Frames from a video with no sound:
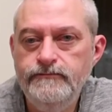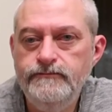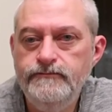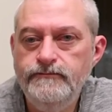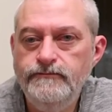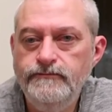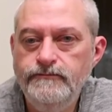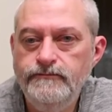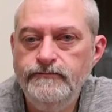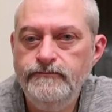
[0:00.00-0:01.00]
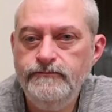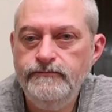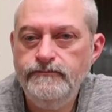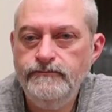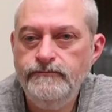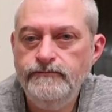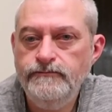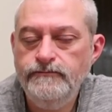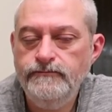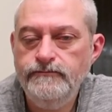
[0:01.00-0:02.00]

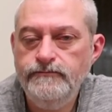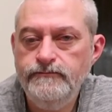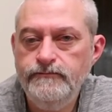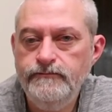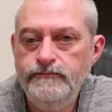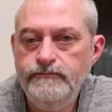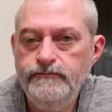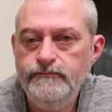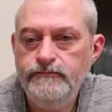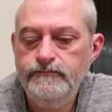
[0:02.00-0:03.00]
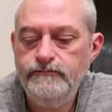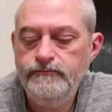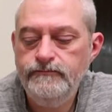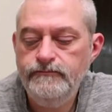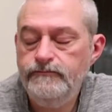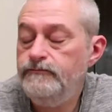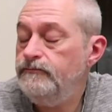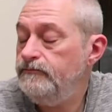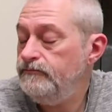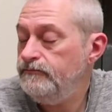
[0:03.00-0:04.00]

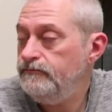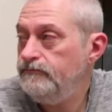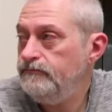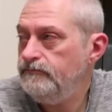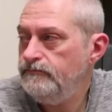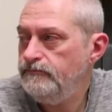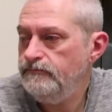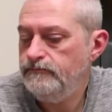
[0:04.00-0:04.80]
No words are spoken by the person on screen.